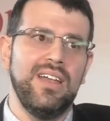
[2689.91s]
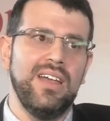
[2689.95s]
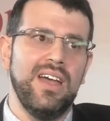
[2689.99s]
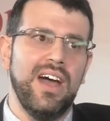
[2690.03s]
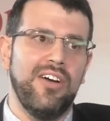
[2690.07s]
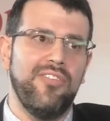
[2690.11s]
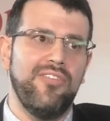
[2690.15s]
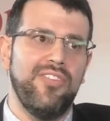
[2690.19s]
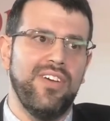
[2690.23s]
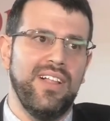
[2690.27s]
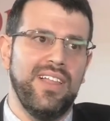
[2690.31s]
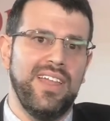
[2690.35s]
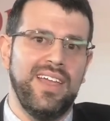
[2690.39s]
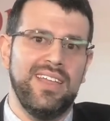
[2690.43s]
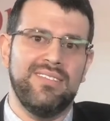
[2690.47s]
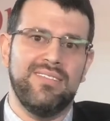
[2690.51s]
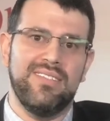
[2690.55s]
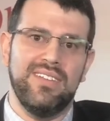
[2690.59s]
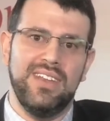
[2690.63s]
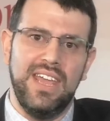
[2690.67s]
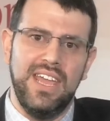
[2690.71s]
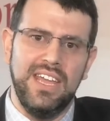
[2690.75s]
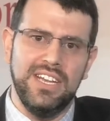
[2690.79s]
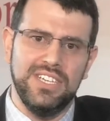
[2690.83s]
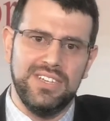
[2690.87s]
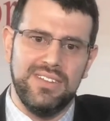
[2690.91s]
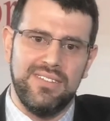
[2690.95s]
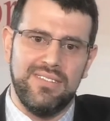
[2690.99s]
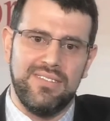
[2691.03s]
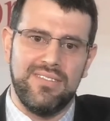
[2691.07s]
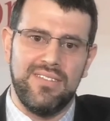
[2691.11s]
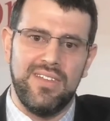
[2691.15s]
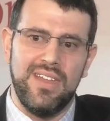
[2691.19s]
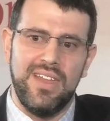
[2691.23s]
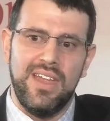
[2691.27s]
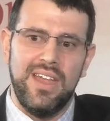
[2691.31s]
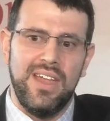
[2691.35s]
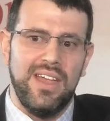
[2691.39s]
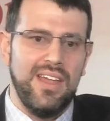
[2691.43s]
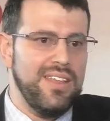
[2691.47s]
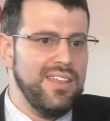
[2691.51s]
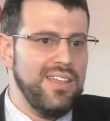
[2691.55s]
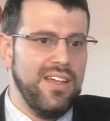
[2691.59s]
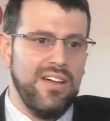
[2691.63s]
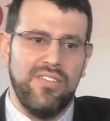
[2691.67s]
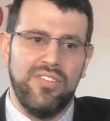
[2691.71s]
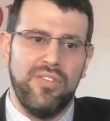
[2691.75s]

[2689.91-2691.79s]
affiliates and agents, you know,